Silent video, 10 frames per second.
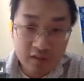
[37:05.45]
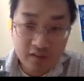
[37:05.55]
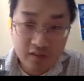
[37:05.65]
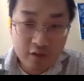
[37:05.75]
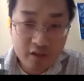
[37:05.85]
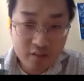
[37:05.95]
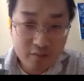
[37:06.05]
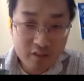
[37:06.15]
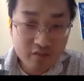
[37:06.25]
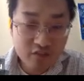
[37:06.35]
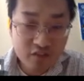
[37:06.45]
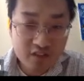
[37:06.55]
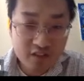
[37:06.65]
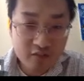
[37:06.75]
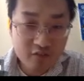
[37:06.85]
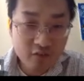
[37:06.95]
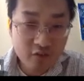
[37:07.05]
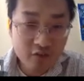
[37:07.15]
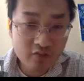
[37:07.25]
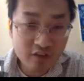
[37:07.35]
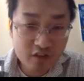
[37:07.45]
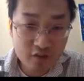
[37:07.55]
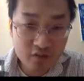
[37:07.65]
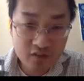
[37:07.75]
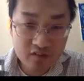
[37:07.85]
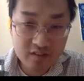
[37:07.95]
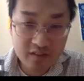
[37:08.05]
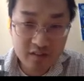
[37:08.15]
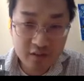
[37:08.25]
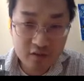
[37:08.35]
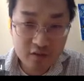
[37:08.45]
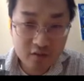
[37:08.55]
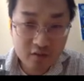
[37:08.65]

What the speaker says: tail estimate for functionals in second chaos.